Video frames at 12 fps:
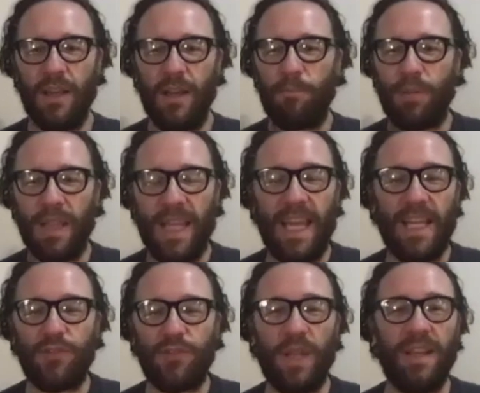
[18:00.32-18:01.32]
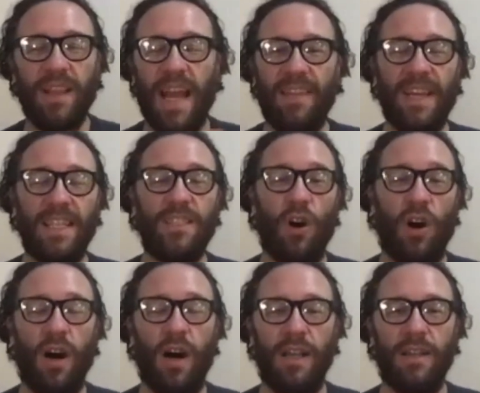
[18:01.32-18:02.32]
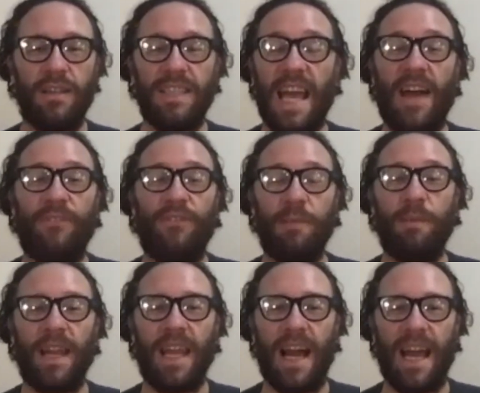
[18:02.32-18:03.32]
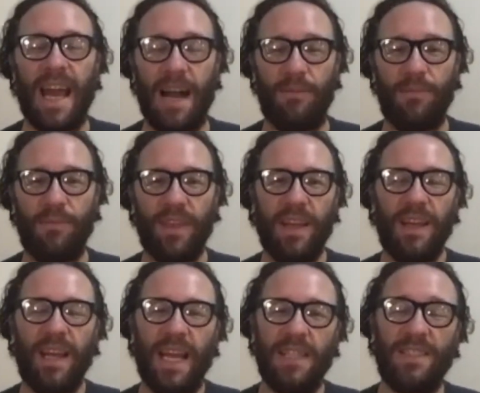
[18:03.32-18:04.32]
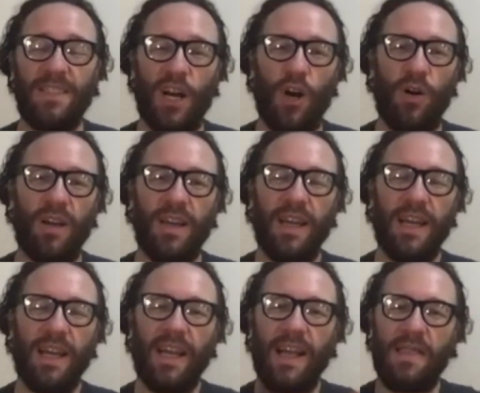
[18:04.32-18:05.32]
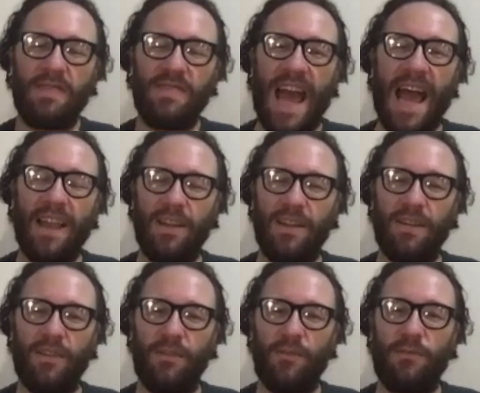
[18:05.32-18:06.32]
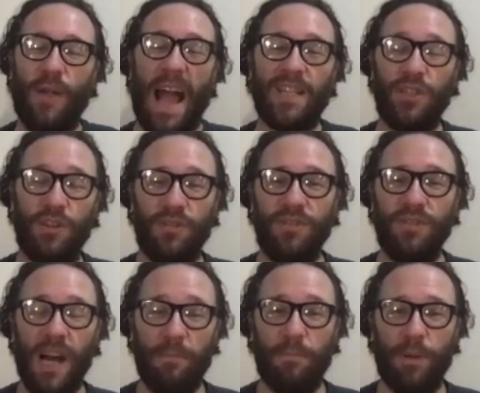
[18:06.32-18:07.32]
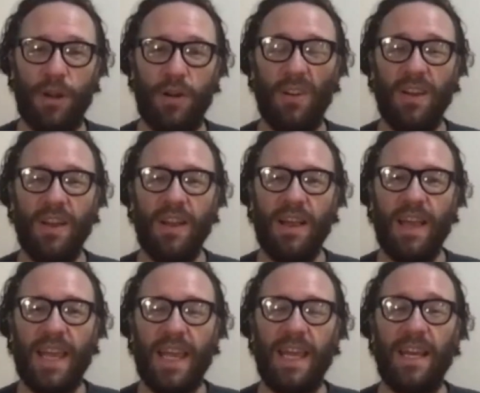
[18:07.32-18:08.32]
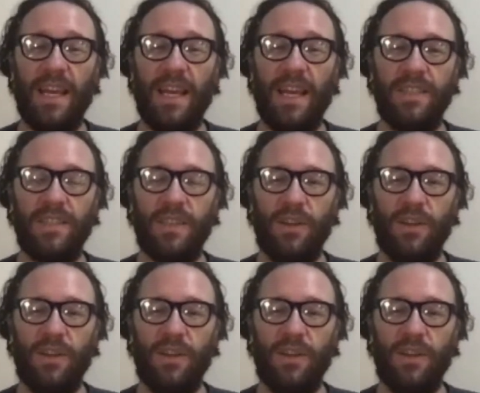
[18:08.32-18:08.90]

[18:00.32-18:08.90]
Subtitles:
please relay this on to everybody I have. And right. So that fractional number is